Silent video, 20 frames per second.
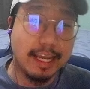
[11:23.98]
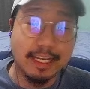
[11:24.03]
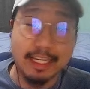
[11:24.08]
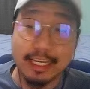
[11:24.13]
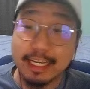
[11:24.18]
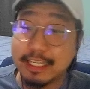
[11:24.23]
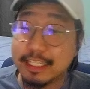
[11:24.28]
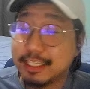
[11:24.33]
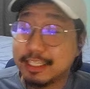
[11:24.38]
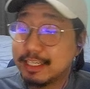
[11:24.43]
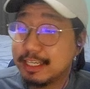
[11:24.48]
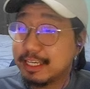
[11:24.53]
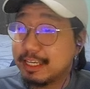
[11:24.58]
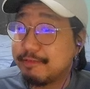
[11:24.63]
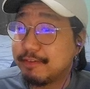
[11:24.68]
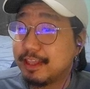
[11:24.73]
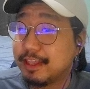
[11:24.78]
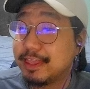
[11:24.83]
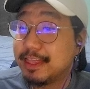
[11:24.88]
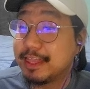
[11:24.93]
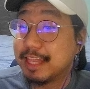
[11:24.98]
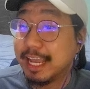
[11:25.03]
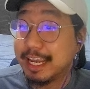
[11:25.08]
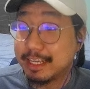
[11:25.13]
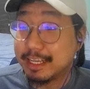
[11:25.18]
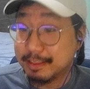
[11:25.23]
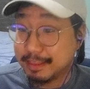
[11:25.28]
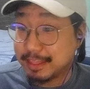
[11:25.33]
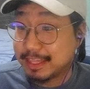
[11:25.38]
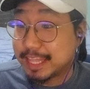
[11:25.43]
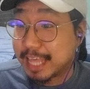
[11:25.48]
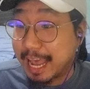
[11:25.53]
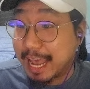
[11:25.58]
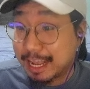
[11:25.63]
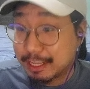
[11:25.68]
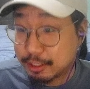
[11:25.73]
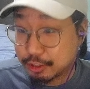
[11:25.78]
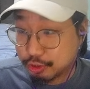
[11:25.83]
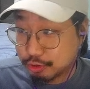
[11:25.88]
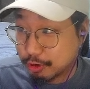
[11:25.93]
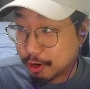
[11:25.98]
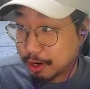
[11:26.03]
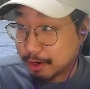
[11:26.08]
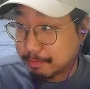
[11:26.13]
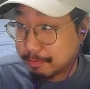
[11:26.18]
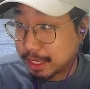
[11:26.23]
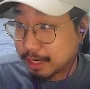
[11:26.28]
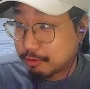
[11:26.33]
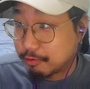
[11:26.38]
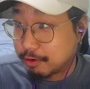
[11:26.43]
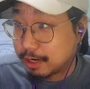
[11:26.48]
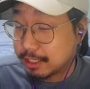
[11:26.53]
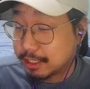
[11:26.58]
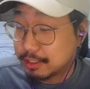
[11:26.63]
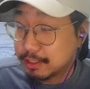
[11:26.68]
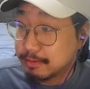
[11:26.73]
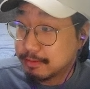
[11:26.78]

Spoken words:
isn't even, like, that strong meta-wise.